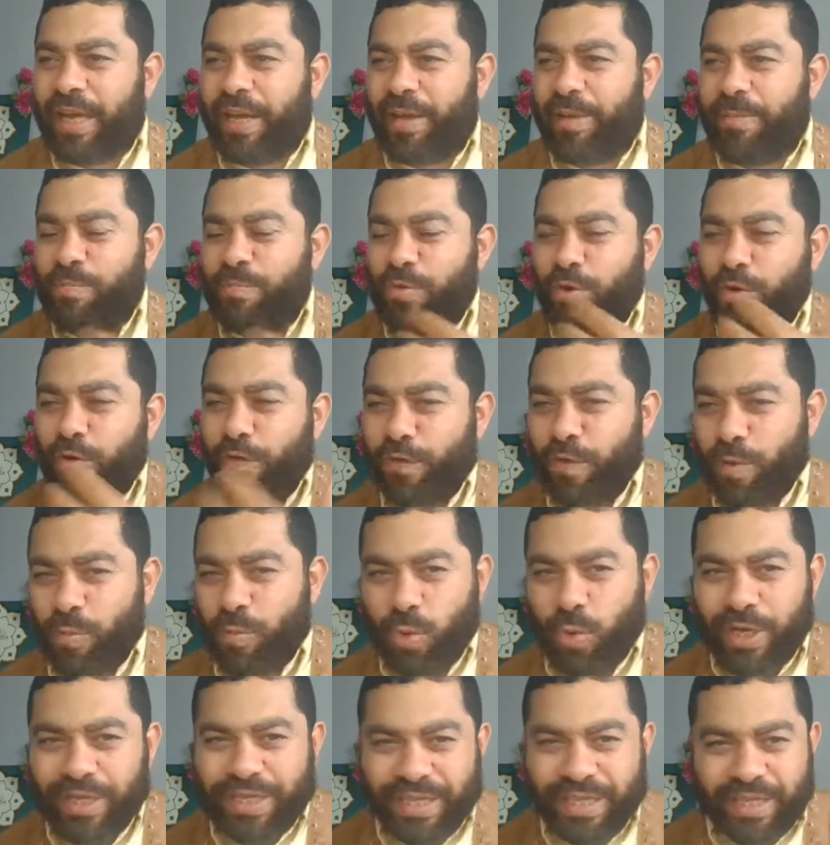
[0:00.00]
move from
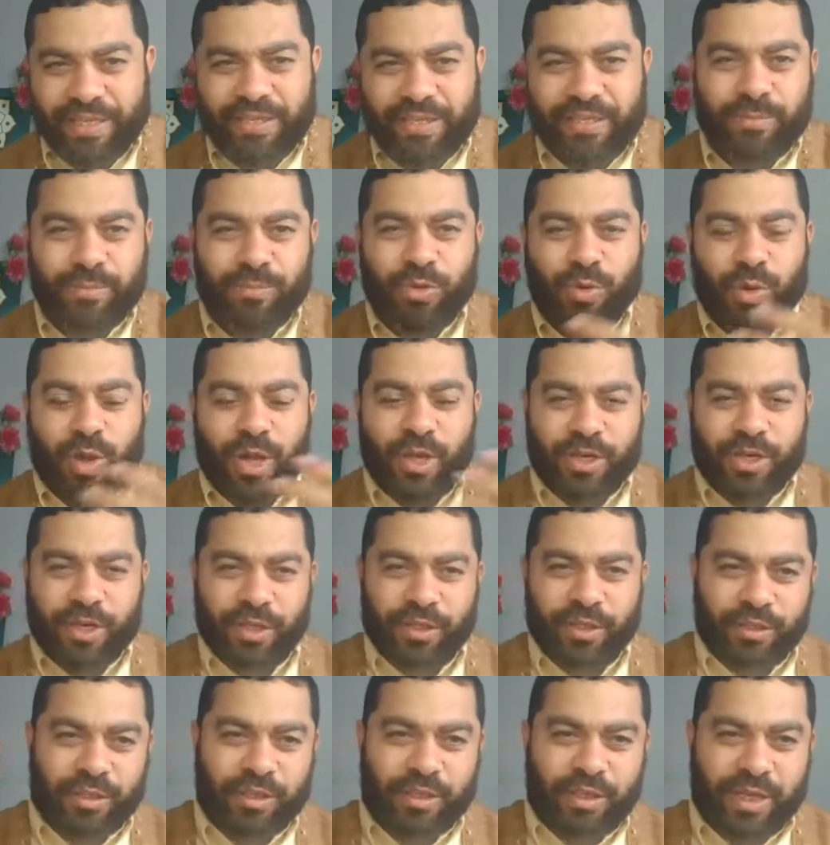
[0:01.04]
one ism to
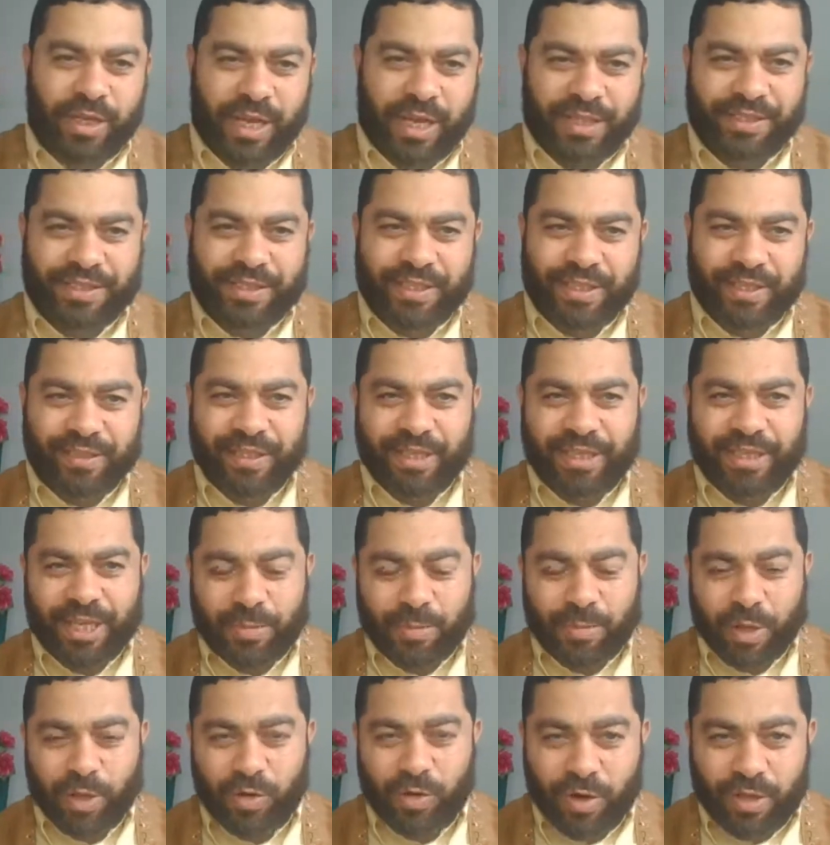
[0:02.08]
another until they came
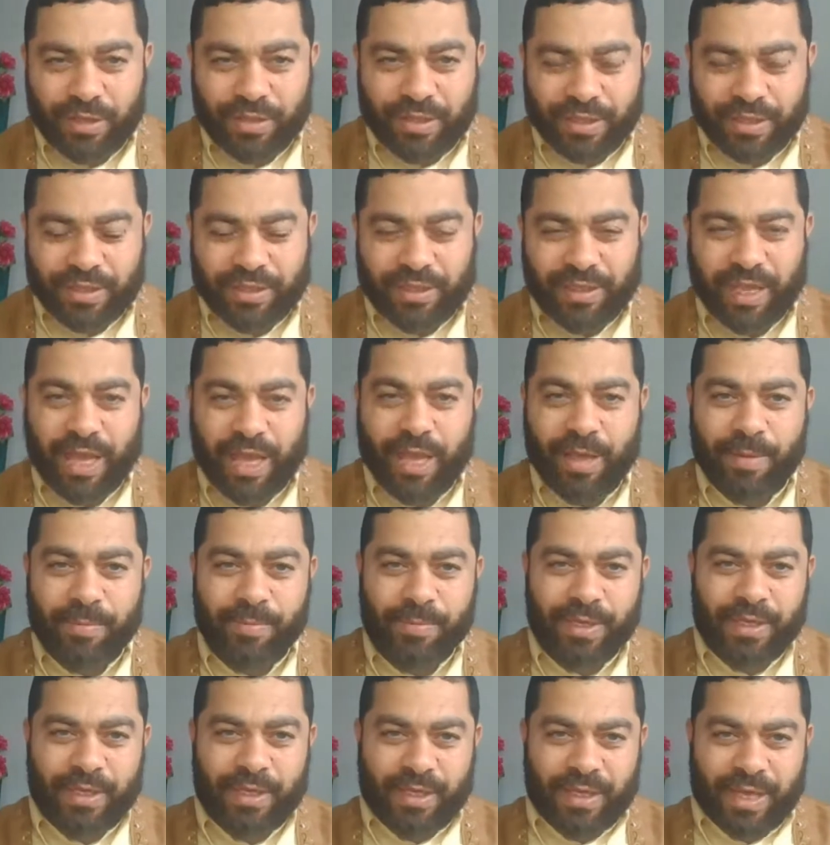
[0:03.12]
across Islam
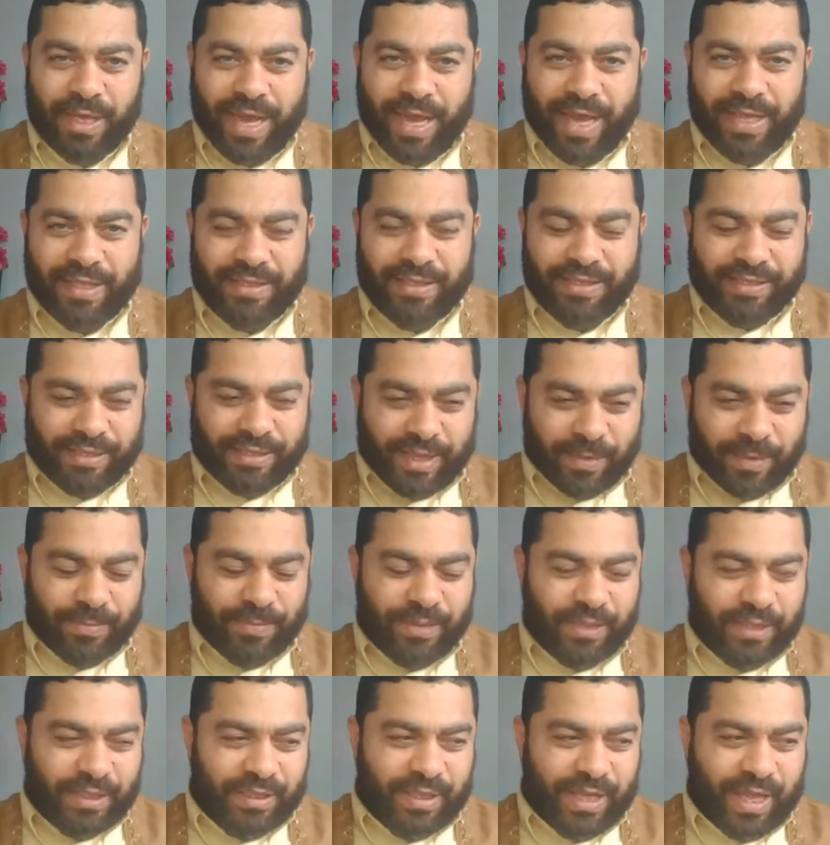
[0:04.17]
and
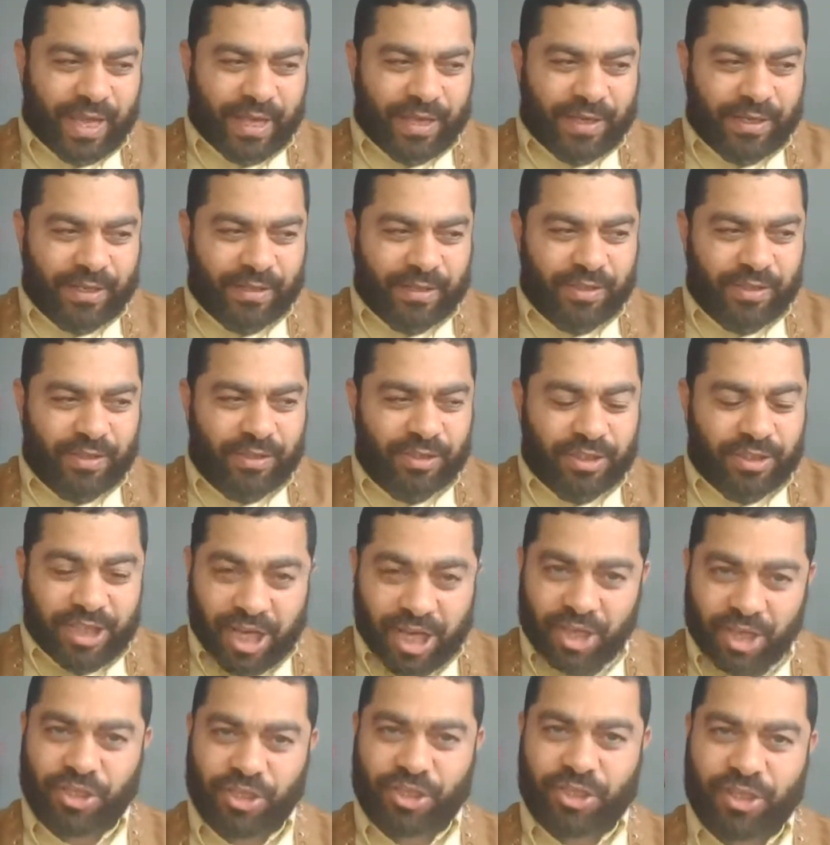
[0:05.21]
something that
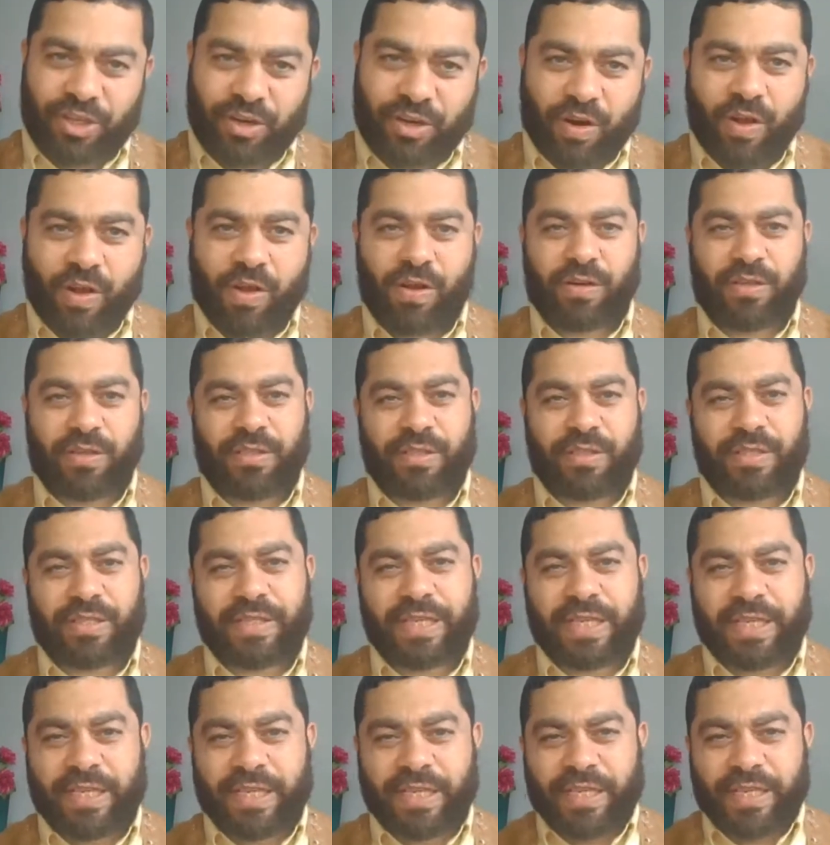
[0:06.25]
touched their hearts,
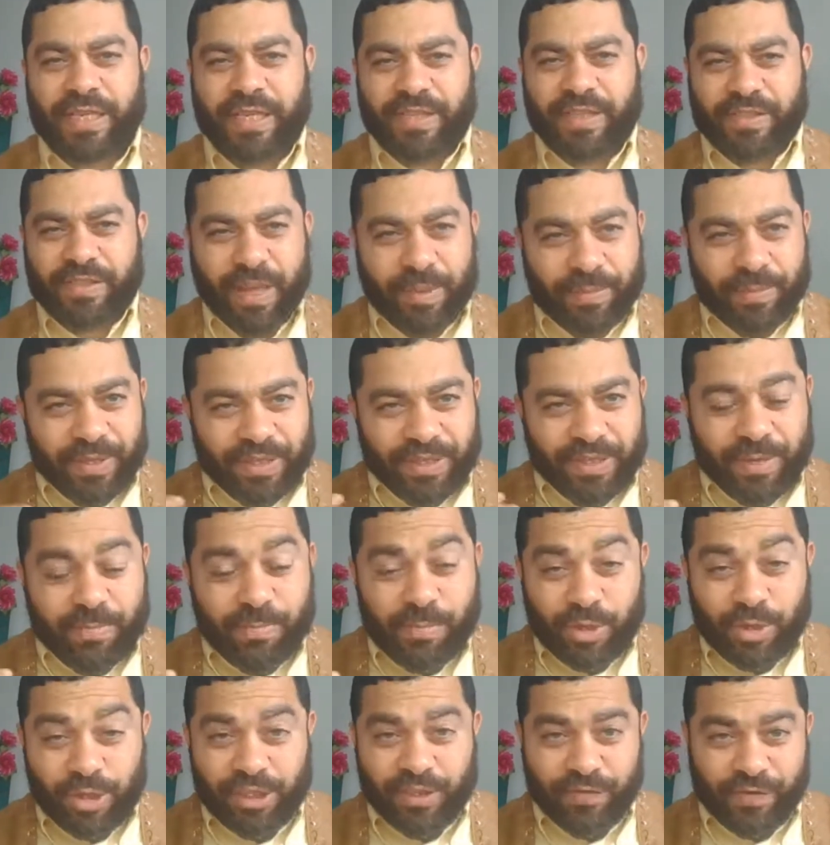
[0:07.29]
something that
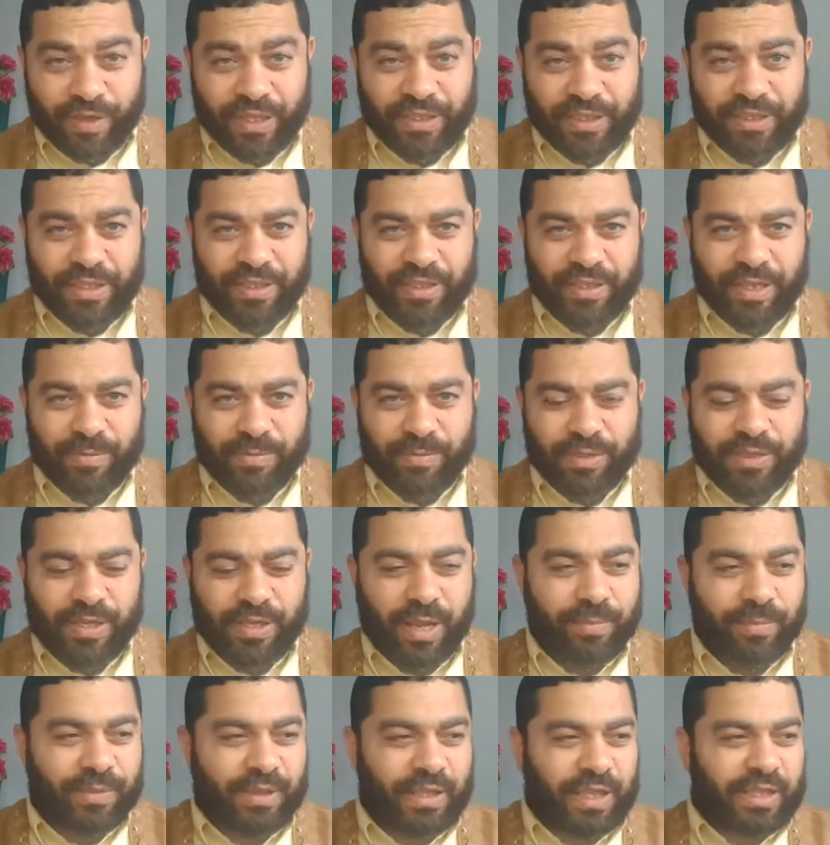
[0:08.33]
motivated them,
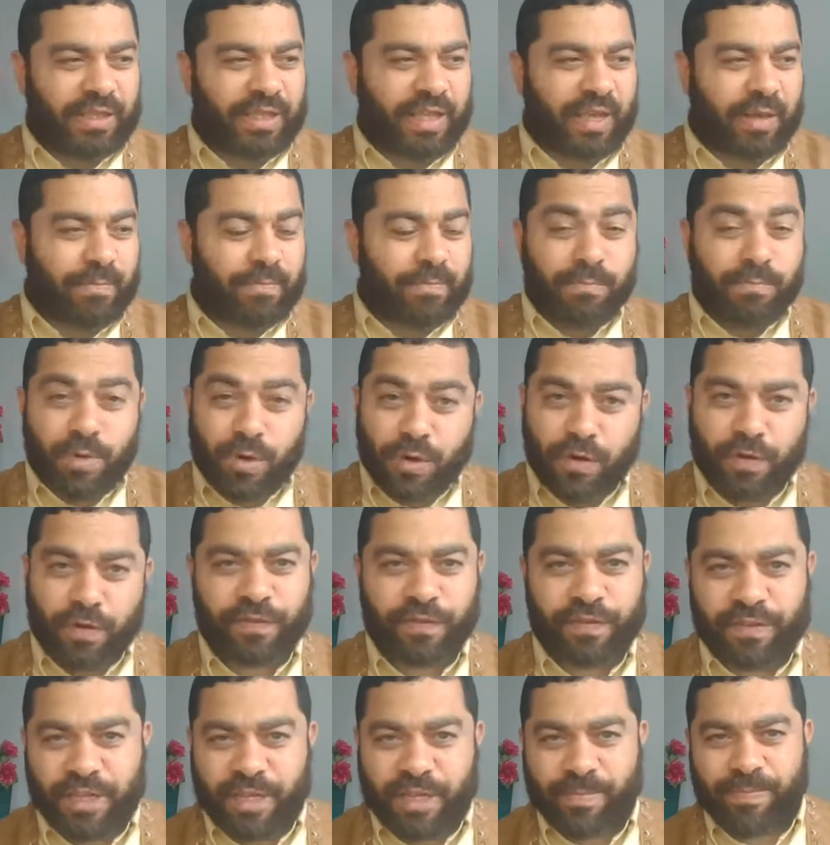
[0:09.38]
something that
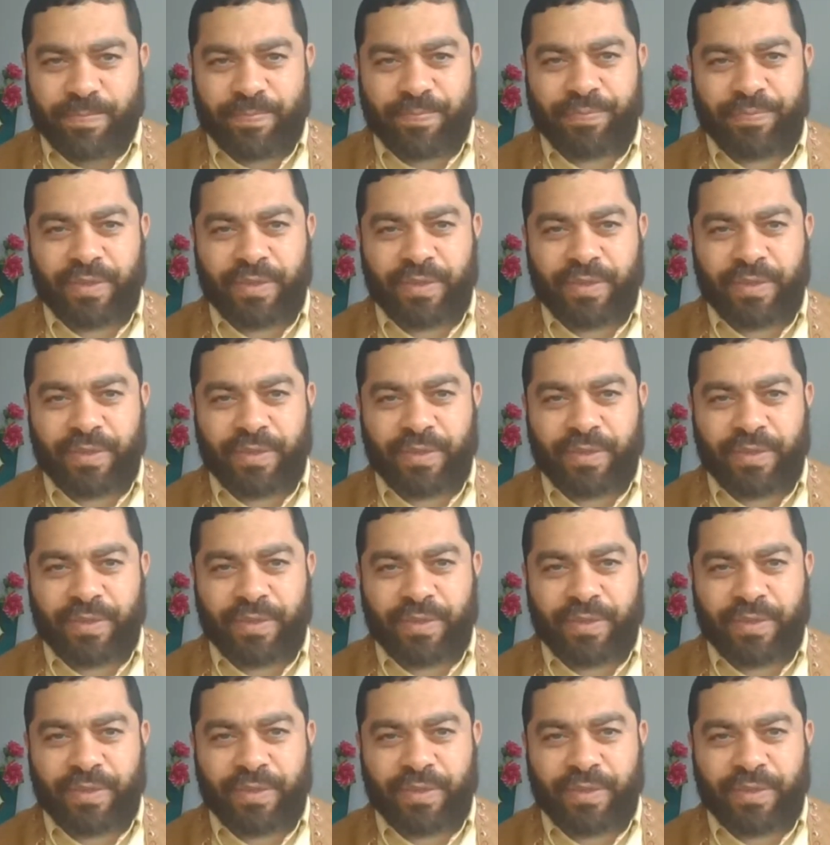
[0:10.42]
moved them